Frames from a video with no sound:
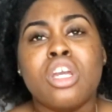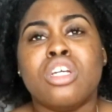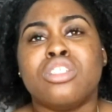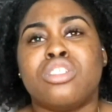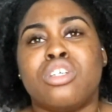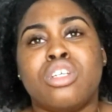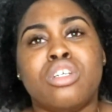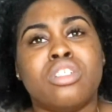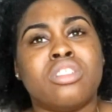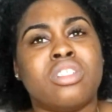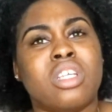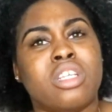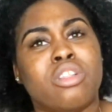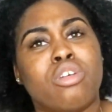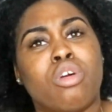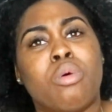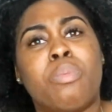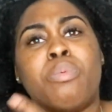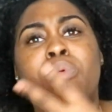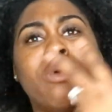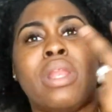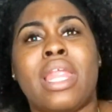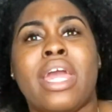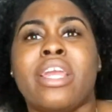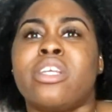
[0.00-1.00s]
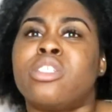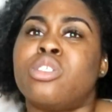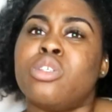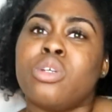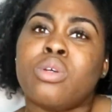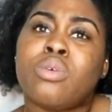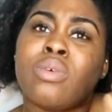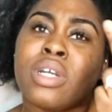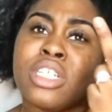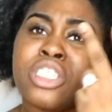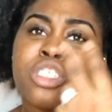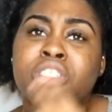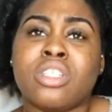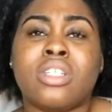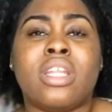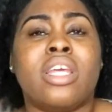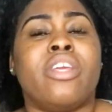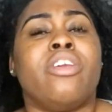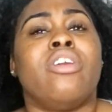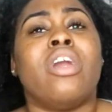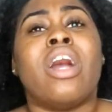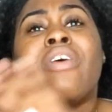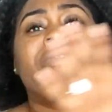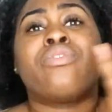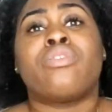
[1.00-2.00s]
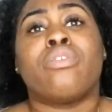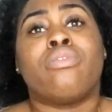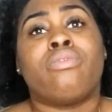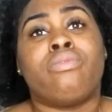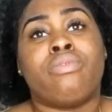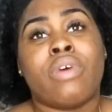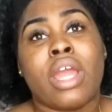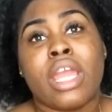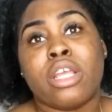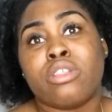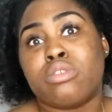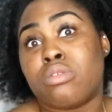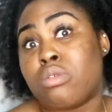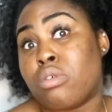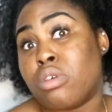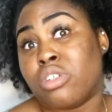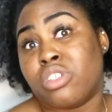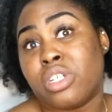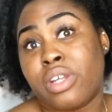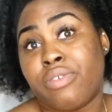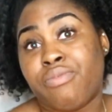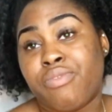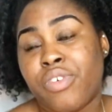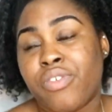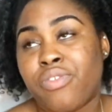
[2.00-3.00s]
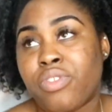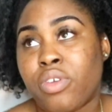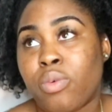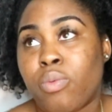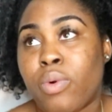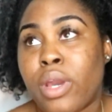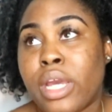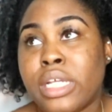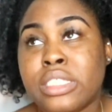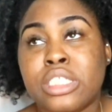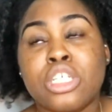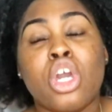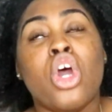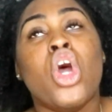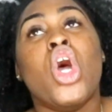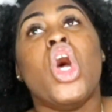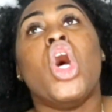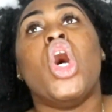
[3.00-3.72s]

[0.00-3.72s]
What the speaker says: So usually they'll put like 2 questions and you have to write 250 words,